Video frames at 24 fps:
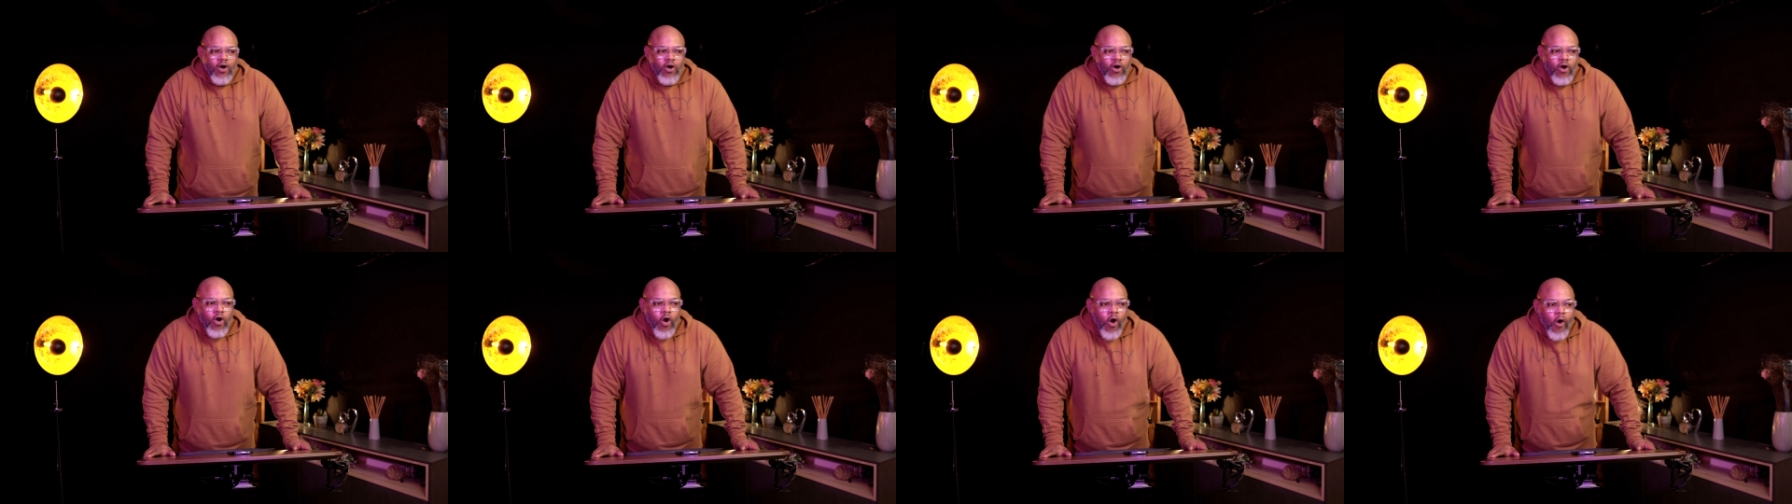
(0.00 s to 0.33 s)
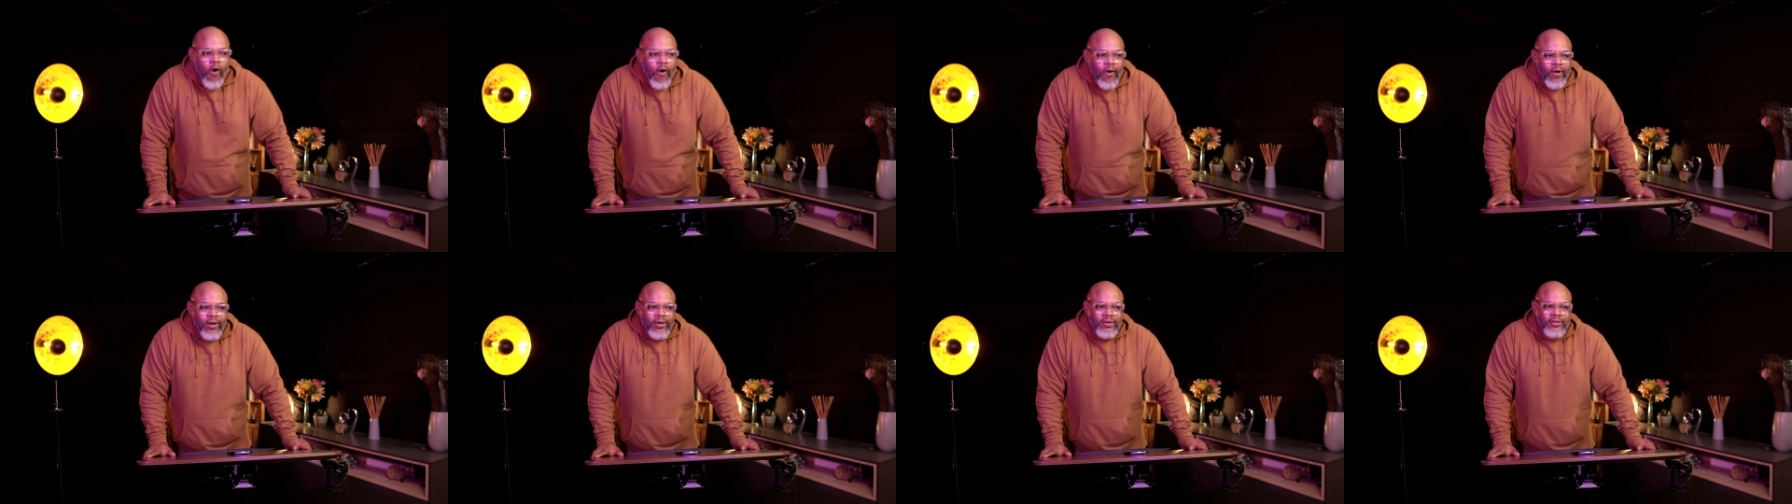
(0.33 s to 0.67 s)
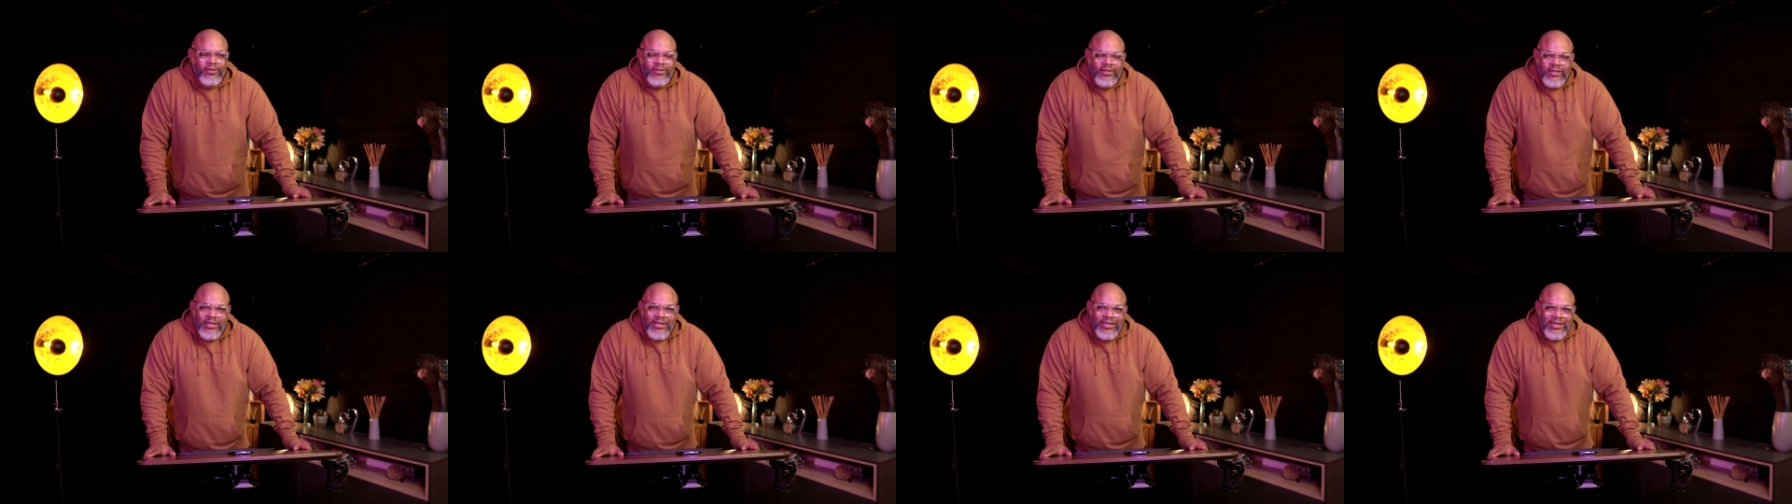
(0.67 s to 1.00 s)
all
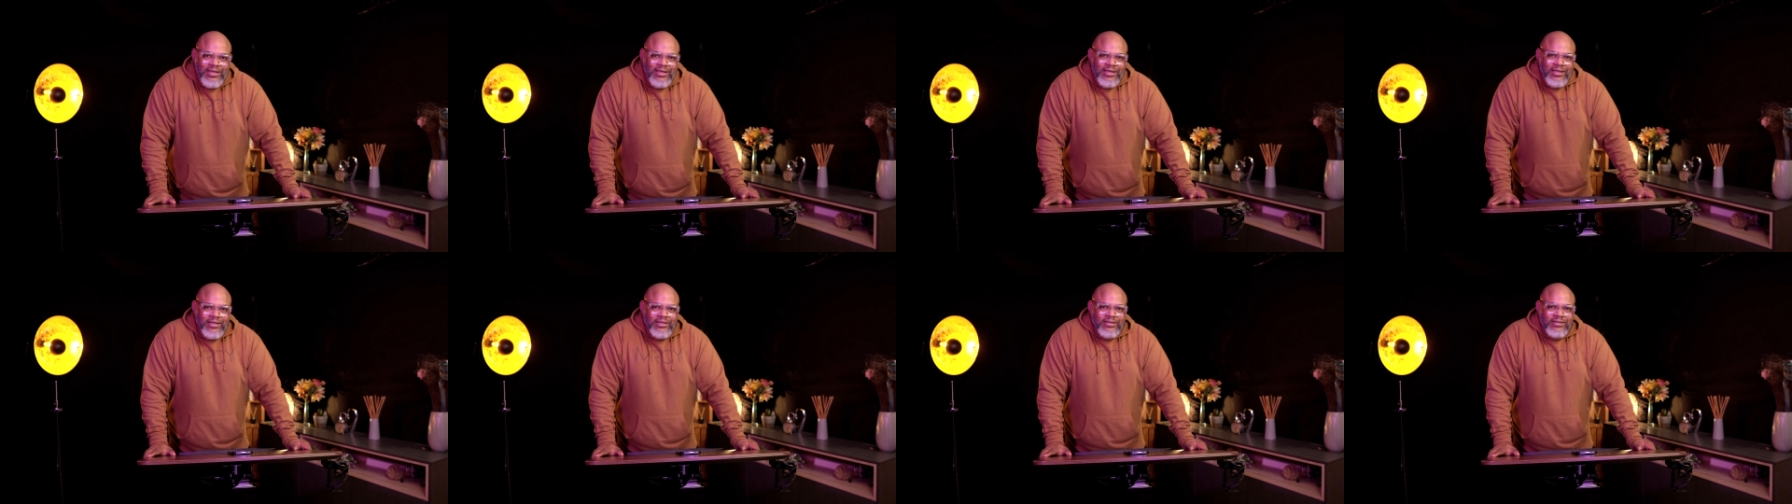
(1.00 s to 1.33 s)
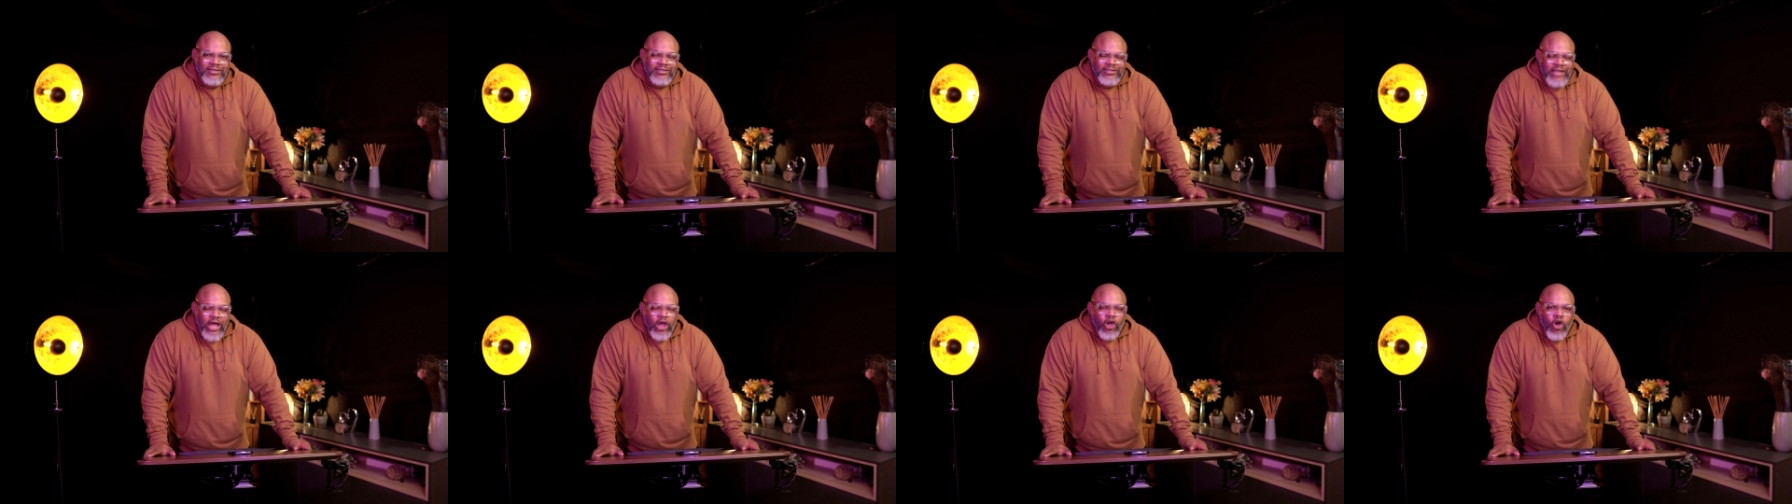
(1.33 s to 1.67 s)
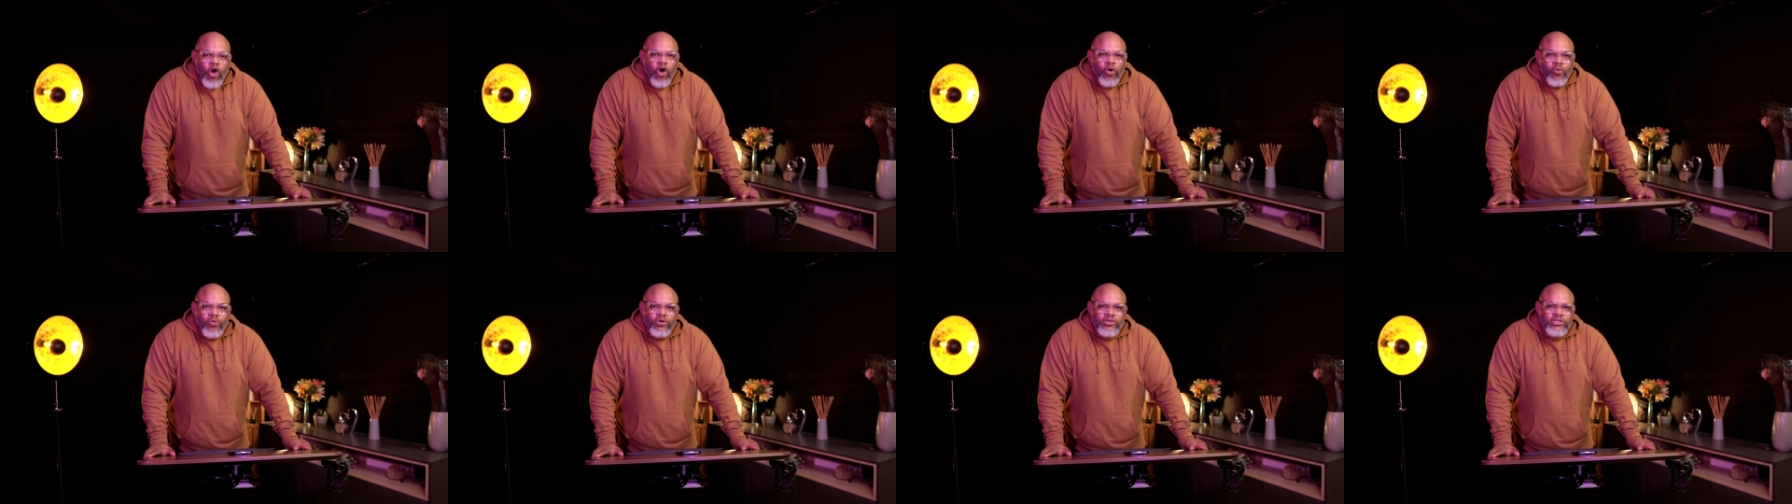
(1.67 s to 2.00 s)
that
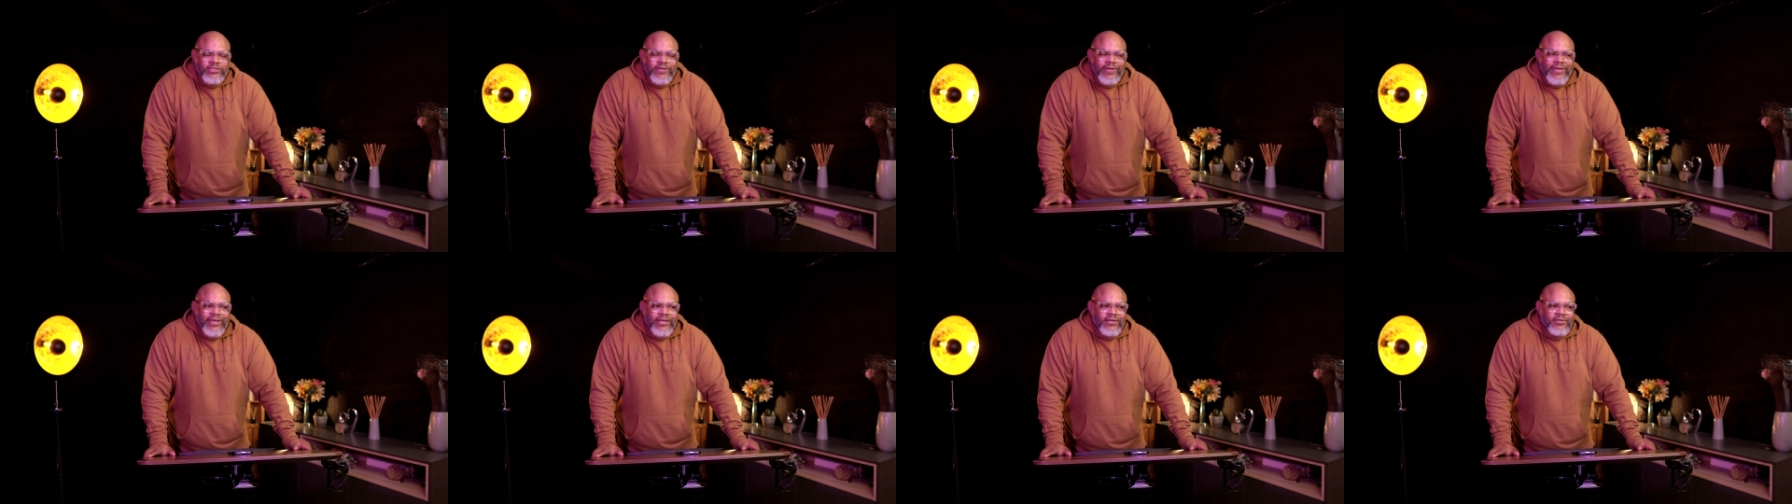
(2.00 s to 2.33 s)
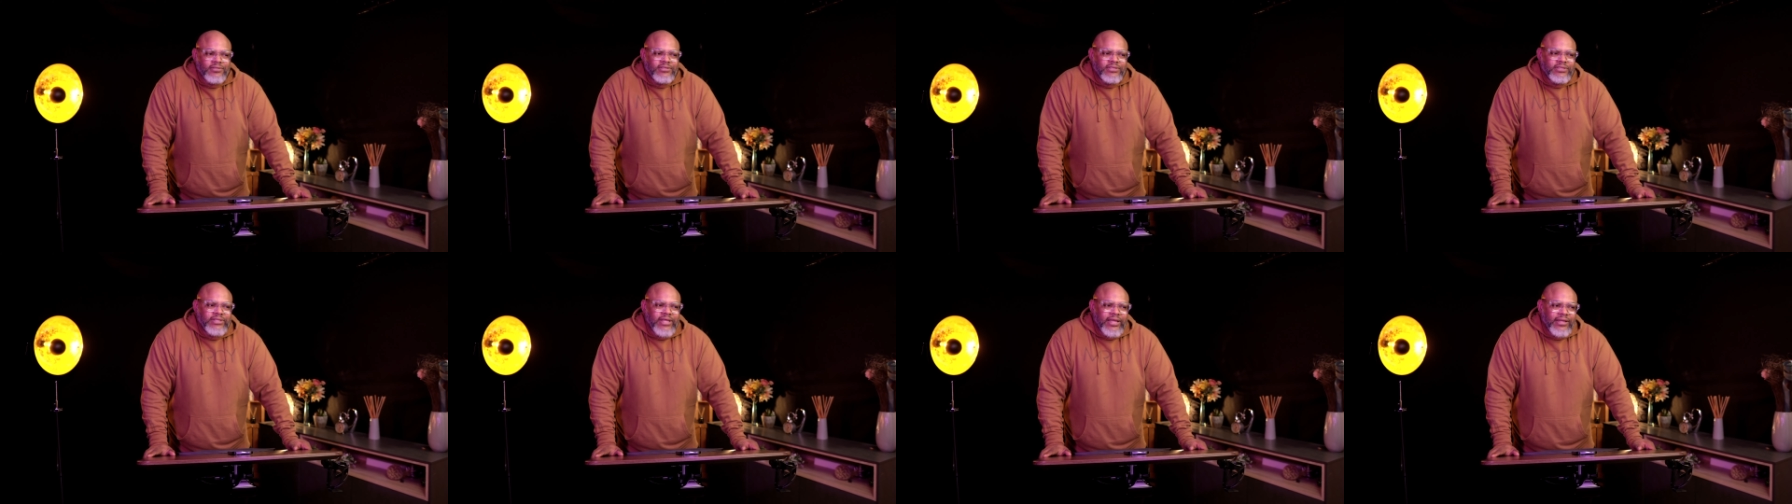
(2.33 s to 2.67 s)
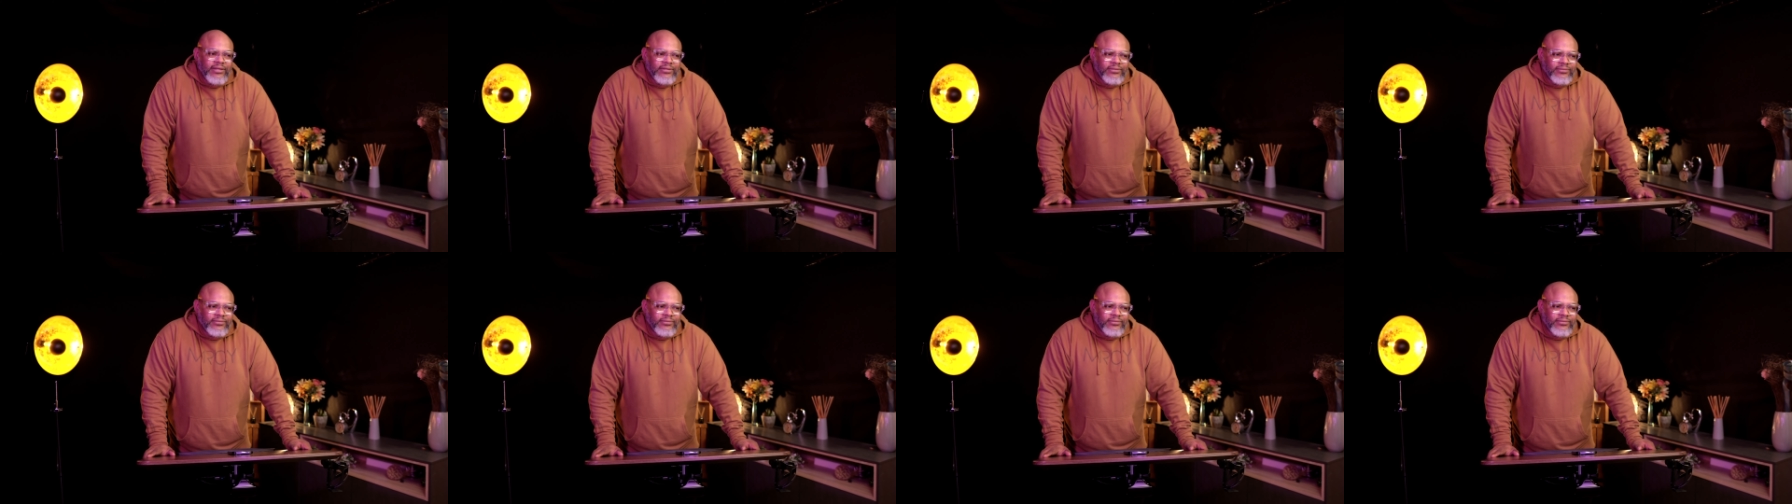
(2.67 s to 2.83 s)
God wants to heal today.